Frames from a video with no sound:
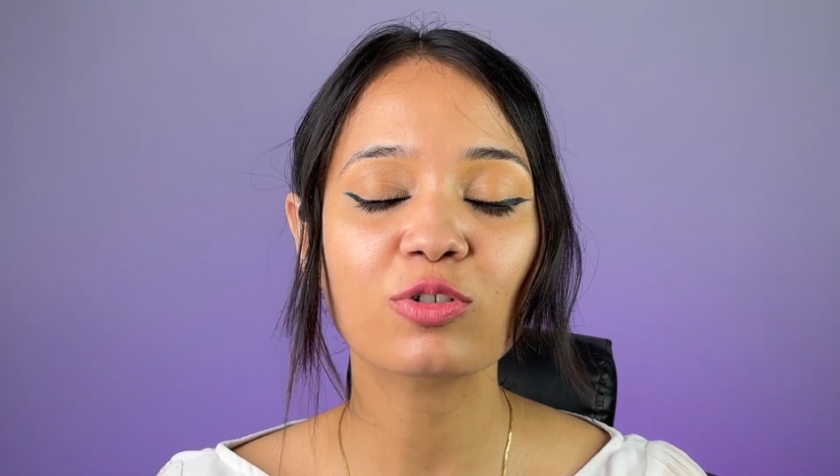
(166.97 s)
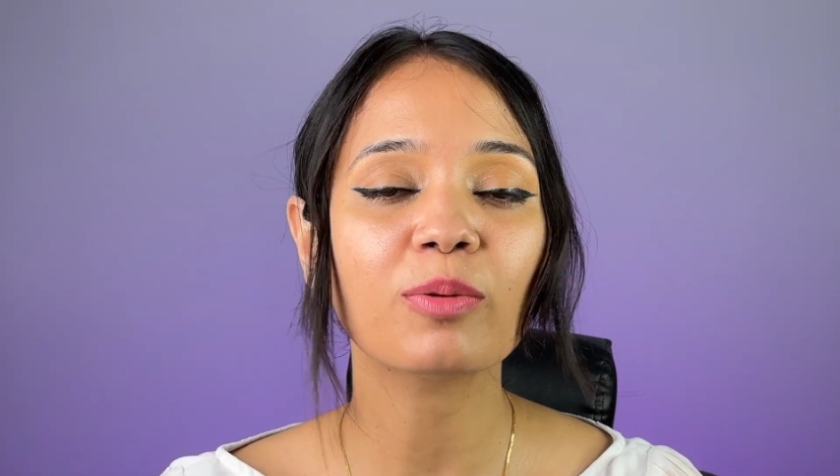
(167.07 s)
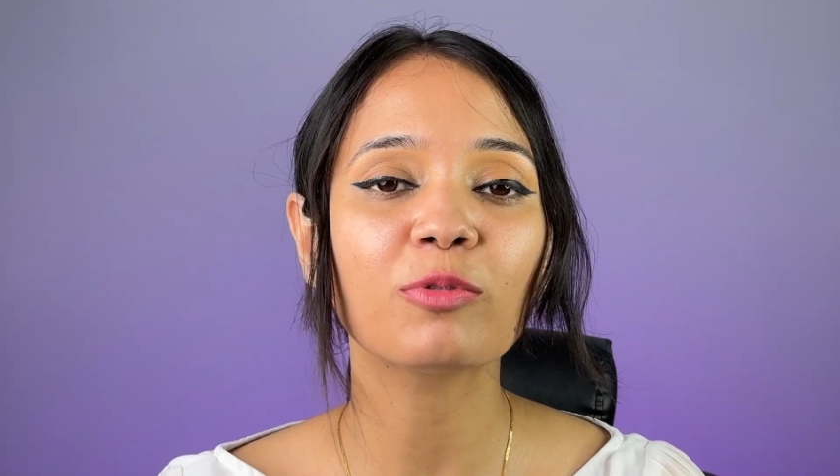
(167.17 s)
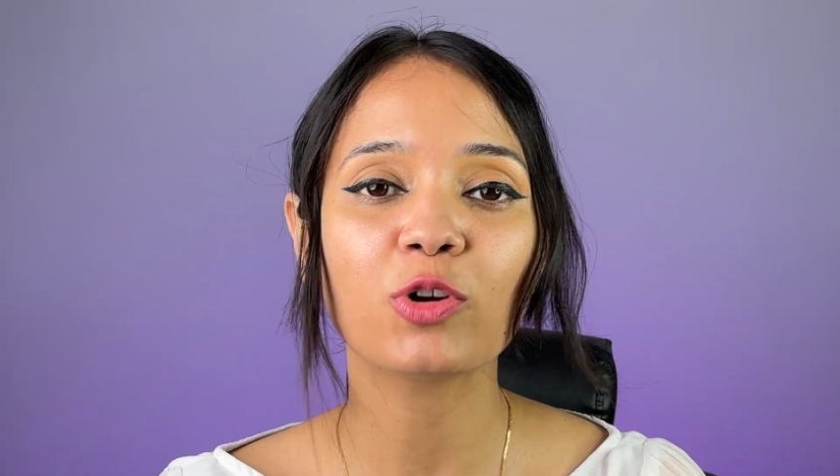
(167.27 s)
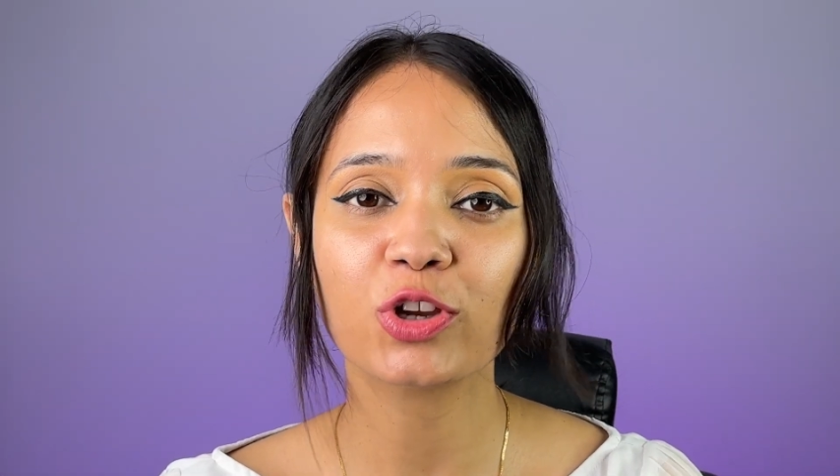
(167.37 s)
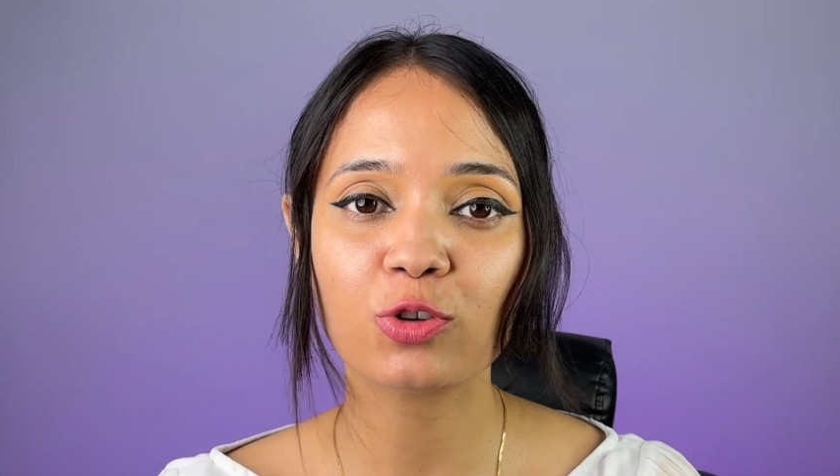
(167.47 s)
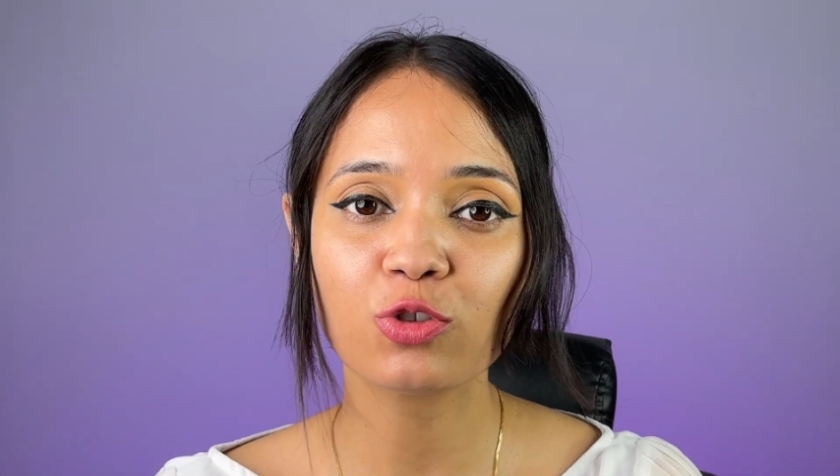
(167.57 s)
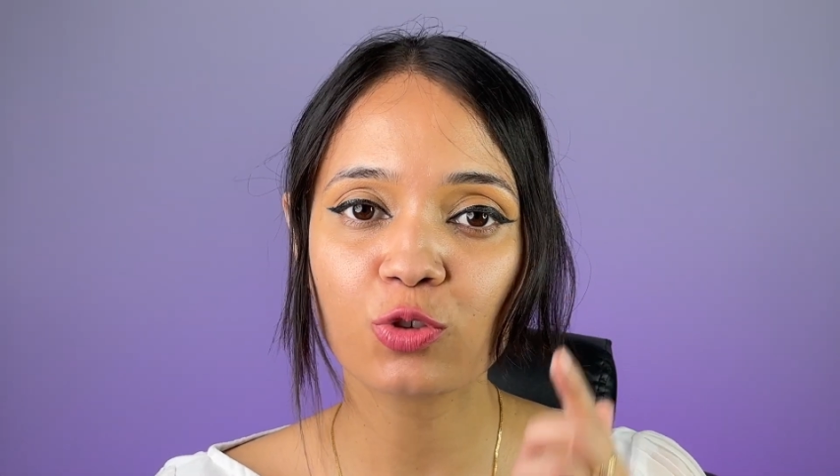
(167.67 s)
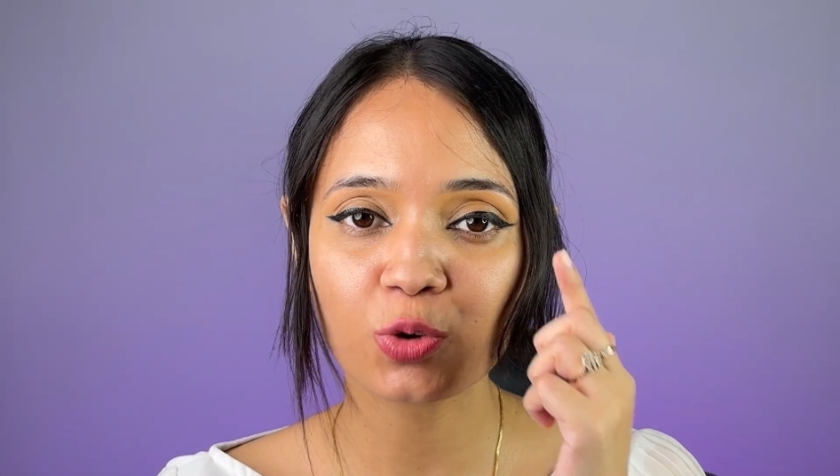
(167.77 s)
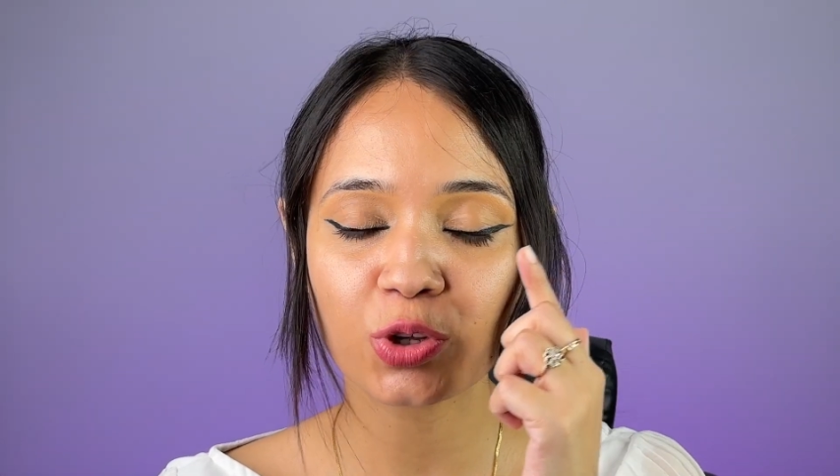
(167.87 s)
so I'm going to
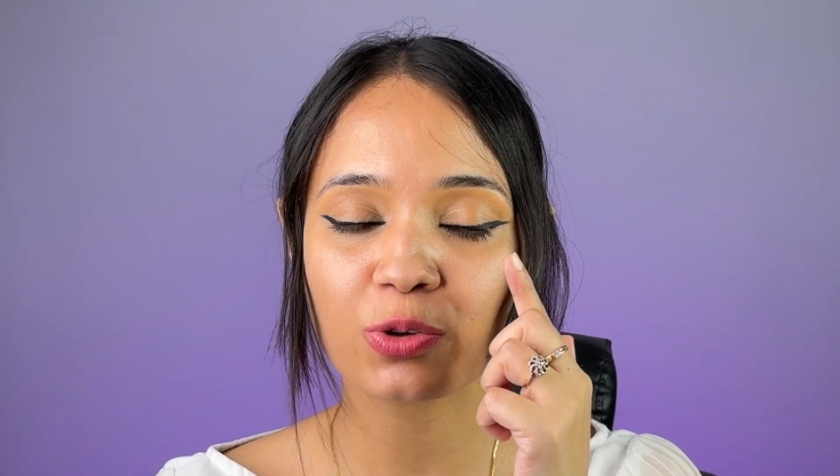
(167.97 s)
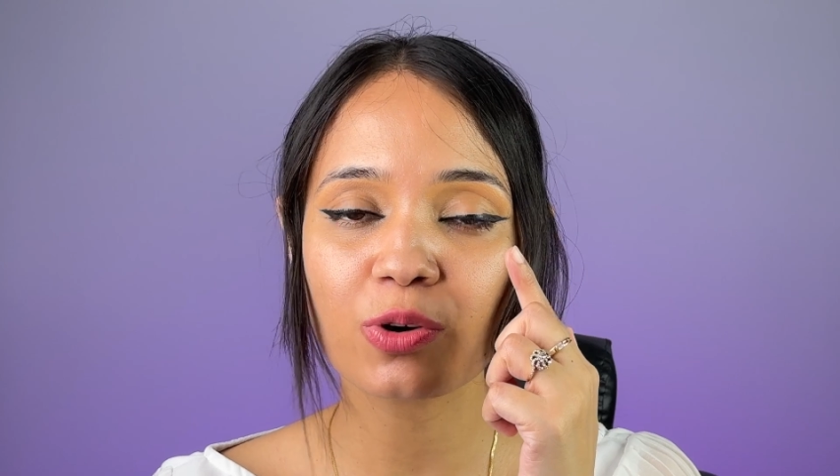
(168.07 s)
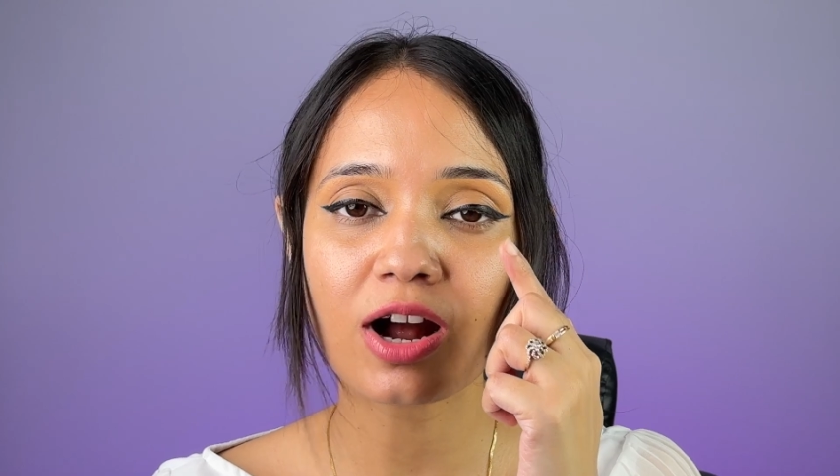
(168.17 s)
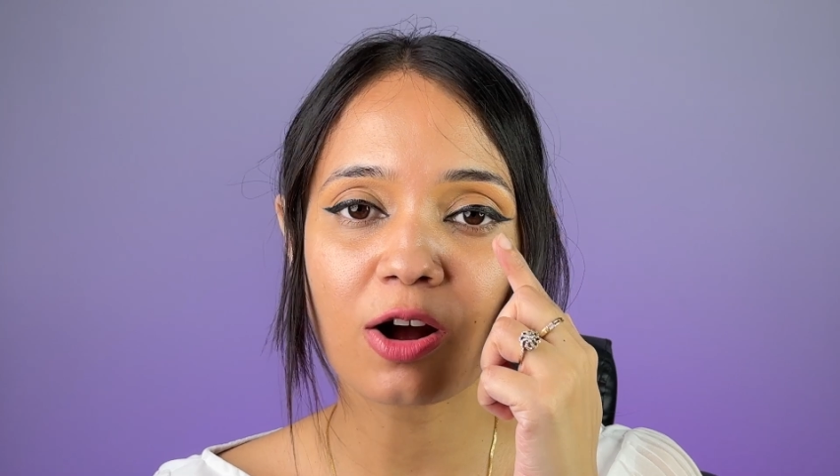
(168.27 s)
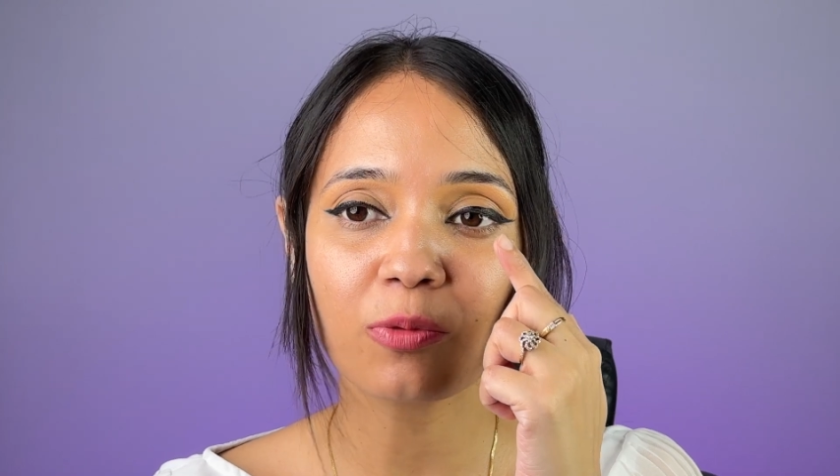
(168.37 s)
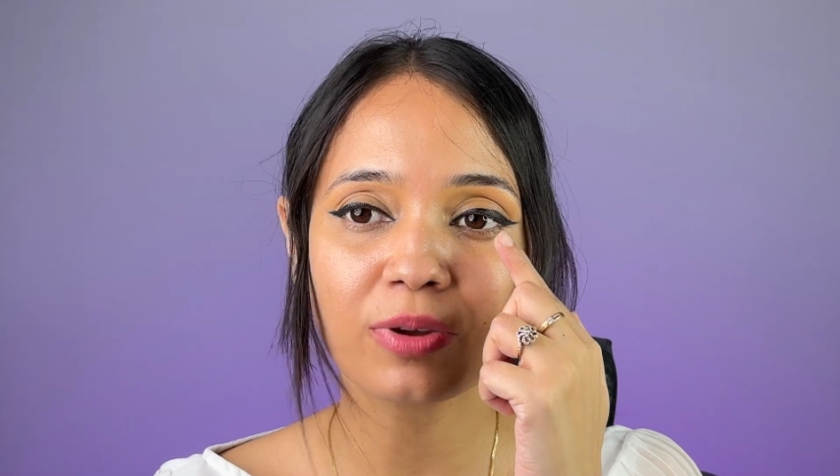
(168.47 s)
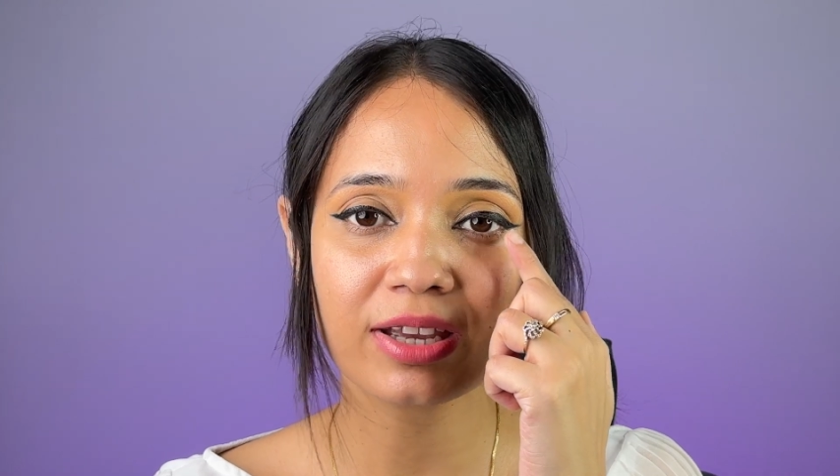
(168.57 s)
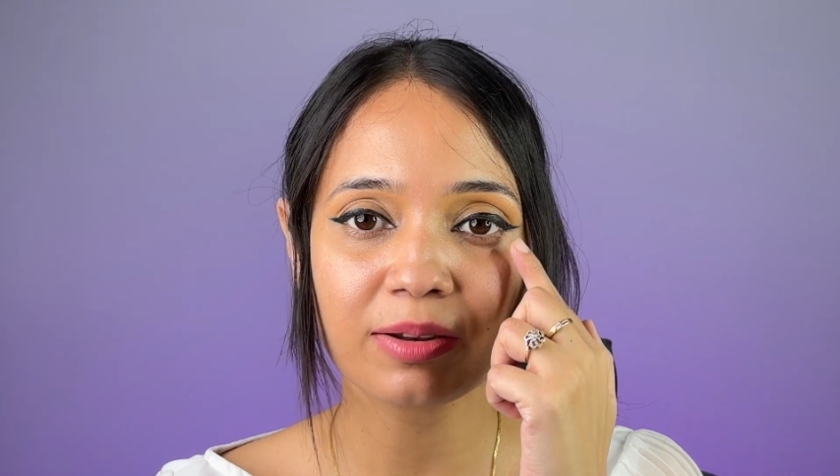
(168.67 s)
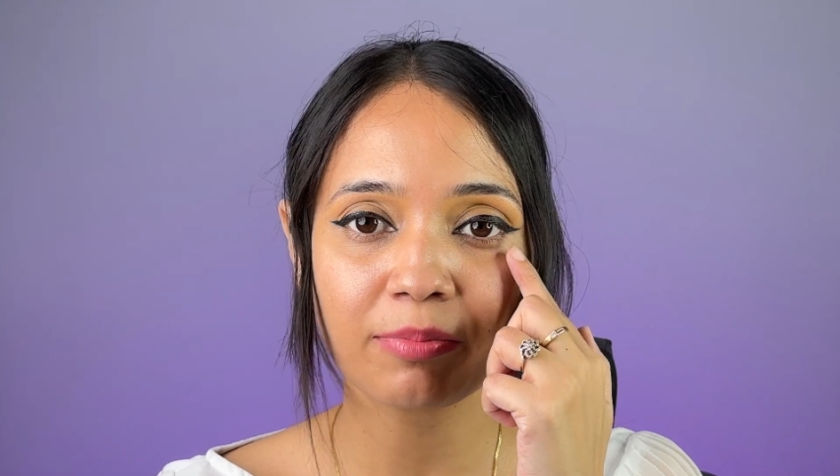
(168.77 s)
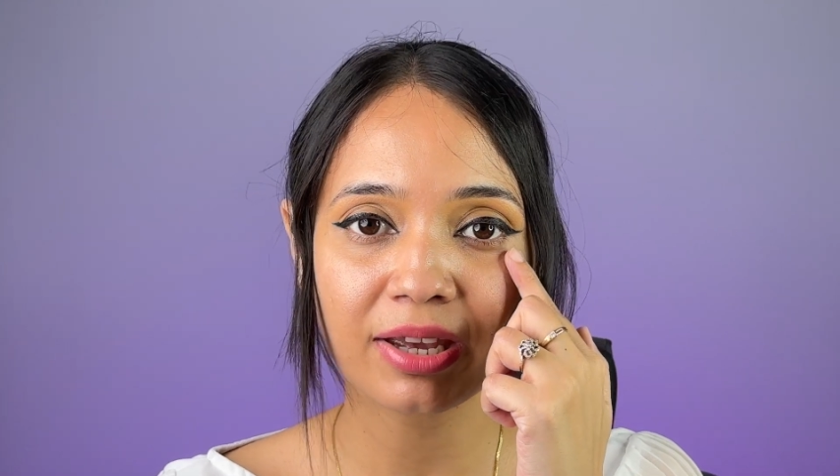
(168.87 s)
show you how we can